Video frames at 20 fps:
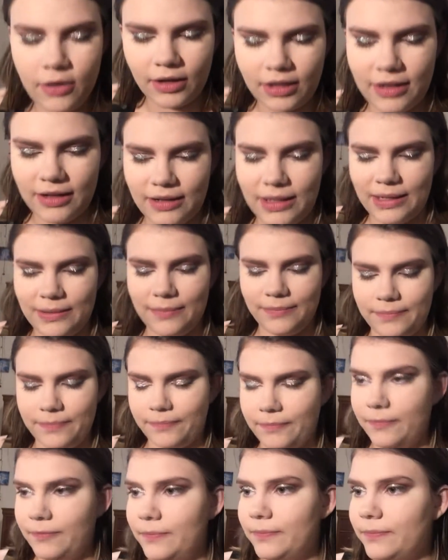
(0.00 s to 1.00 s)

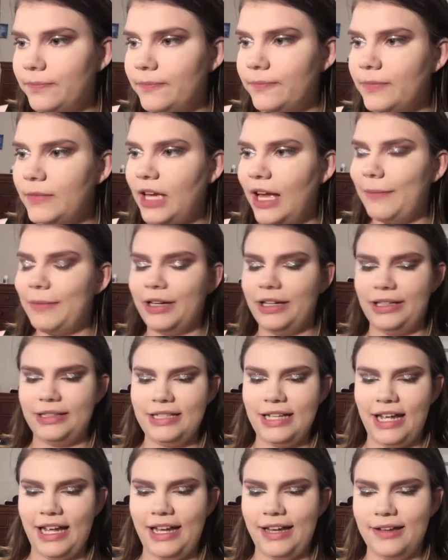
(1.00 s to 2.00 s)
I'm gonna
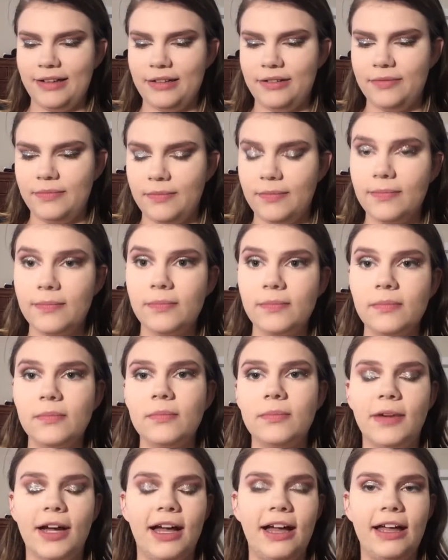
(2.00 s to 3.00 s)
take
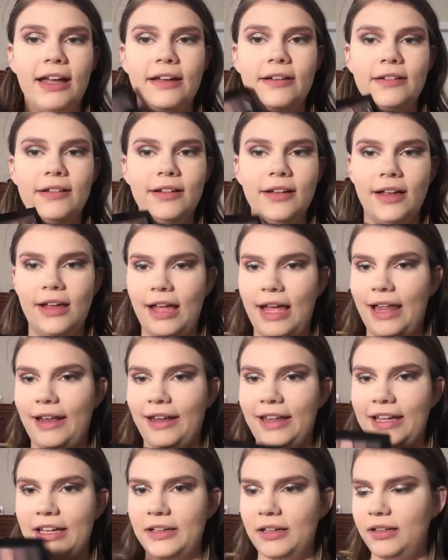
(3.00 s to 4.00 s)
my
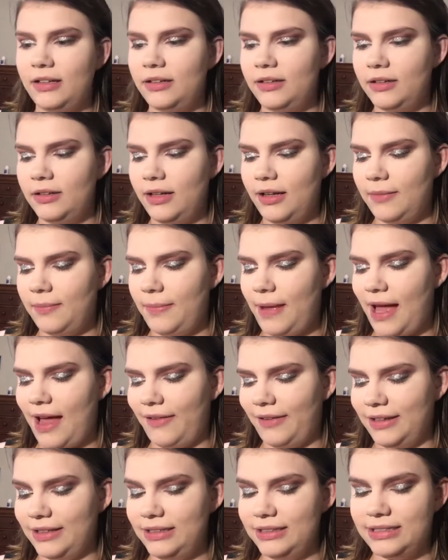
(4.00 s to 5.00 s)
LA
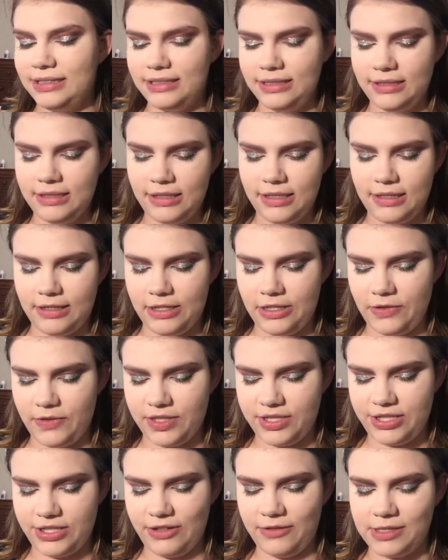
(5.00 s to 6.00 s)
palette
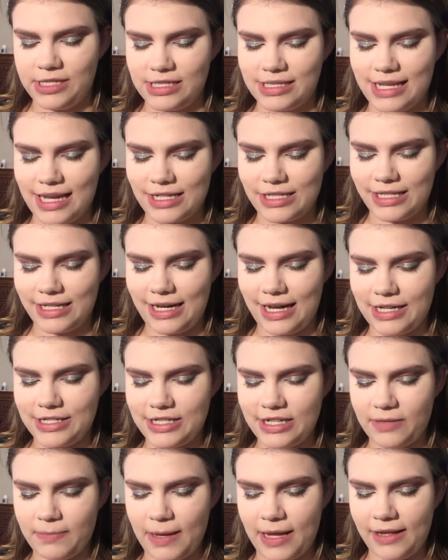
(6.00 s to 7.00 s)
Nude 2, which is actually an
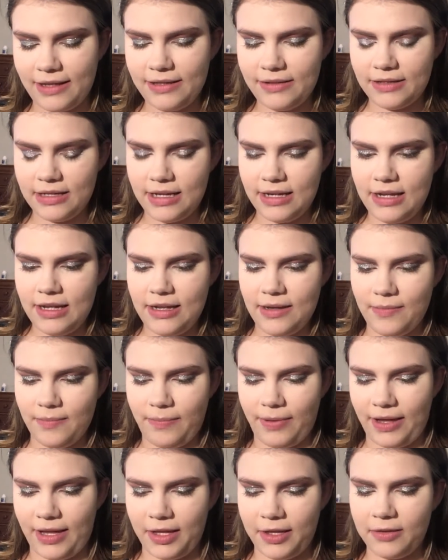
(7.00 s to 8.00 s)
eyeshadow palette,
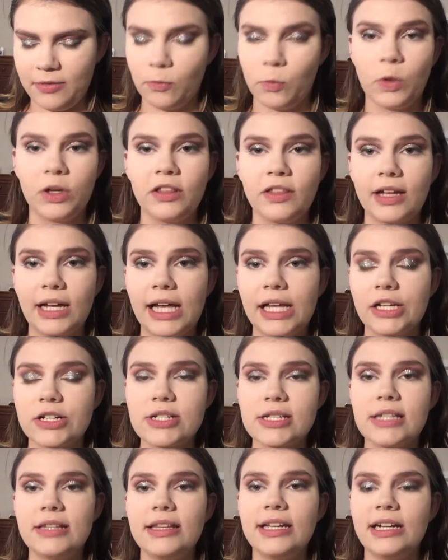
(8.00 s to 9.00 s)
but one of the
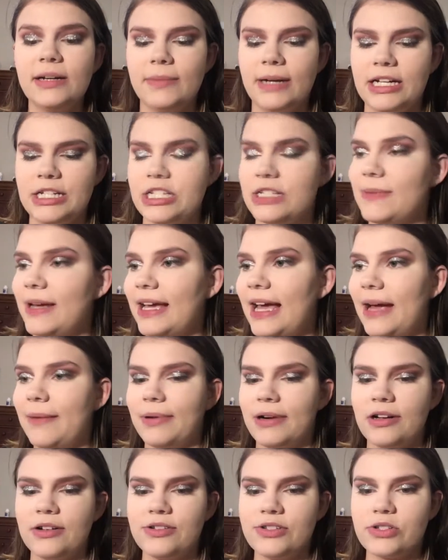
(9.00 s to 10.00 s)
colors in there matches my
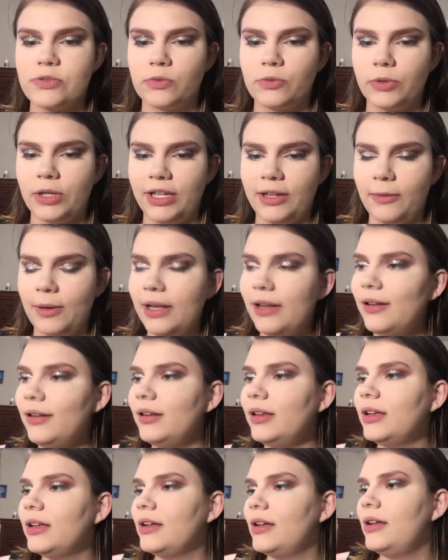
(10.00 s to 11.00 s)
eyebrows really
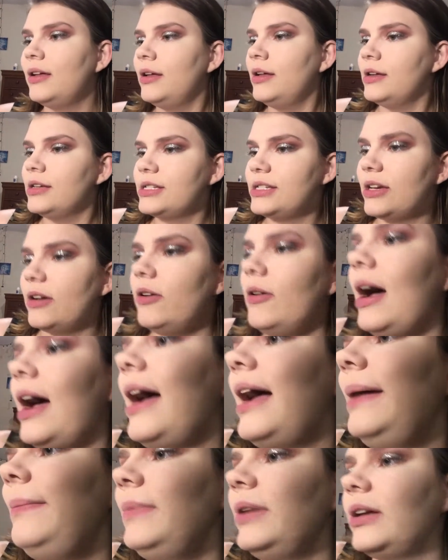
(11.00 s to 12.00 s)
well. So
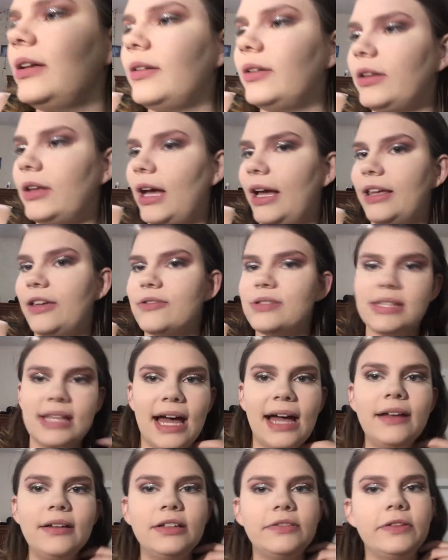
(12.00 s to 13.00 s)
I use
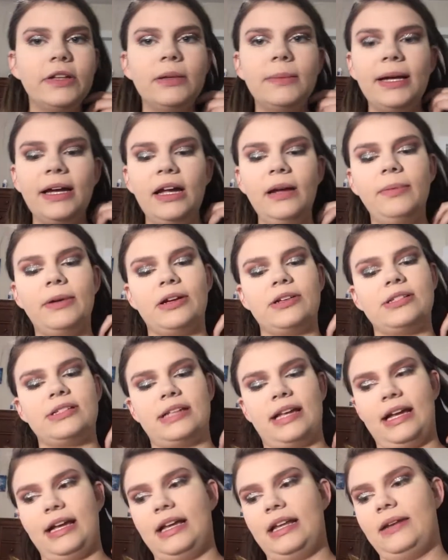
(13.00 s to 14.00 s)
that to fill in my
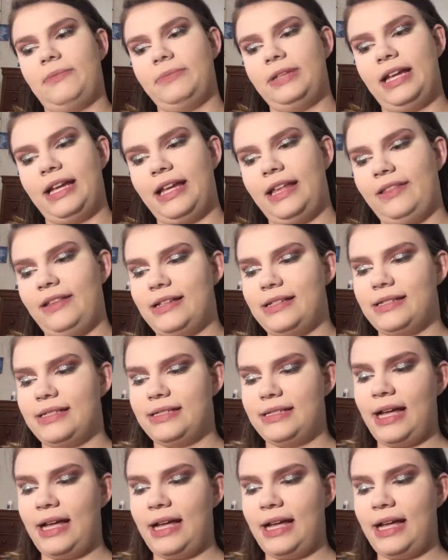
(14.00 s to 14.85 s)
eyebrows, and I'm taking this